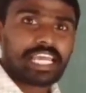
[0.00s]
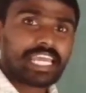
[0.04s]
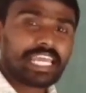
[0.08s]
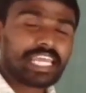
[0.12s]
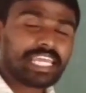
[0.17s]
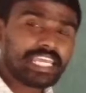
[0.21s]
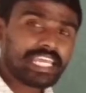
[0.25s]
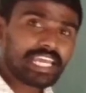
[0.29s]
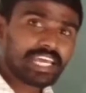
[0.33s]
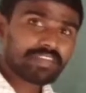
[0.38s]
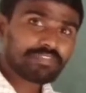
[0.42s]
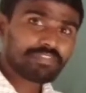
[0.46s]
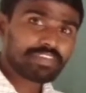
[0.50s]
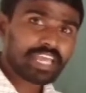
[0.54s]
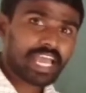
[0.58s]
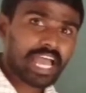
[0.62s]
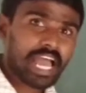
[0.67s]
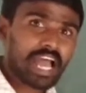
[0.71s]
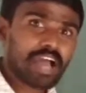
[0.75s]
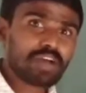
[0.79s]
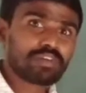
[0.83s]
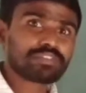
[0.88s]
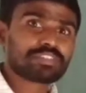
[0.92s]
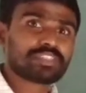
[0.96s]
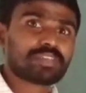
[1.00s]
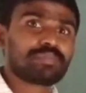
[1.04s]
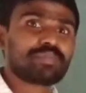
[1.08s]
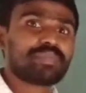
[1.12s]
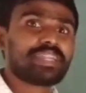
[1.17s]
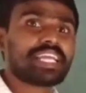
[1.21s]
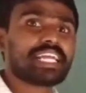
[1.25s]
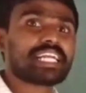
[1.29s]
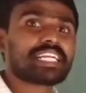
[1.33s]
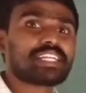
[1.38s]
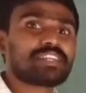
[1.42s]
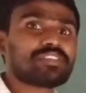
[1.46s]
Here we have some
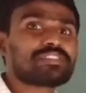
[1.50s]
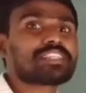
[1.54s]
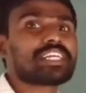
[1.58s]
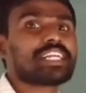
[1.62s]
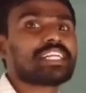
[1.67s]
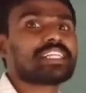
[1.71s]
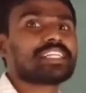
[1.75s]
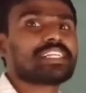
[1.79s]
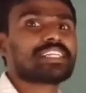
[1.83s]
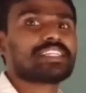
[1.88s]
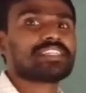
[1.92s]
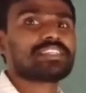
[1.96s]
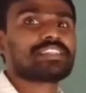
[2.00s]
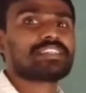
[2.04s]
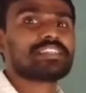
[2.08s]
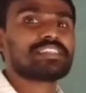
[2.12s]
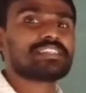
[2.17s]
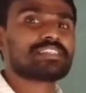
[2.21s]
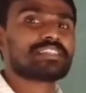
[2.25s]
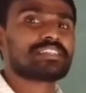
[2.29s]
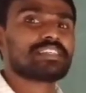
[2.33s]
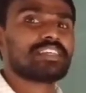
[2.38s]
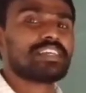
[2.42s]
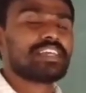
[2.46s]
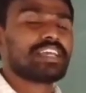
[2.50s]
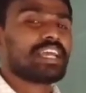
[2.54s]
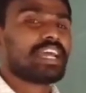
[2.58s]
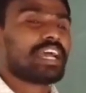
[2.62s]
negative sentences,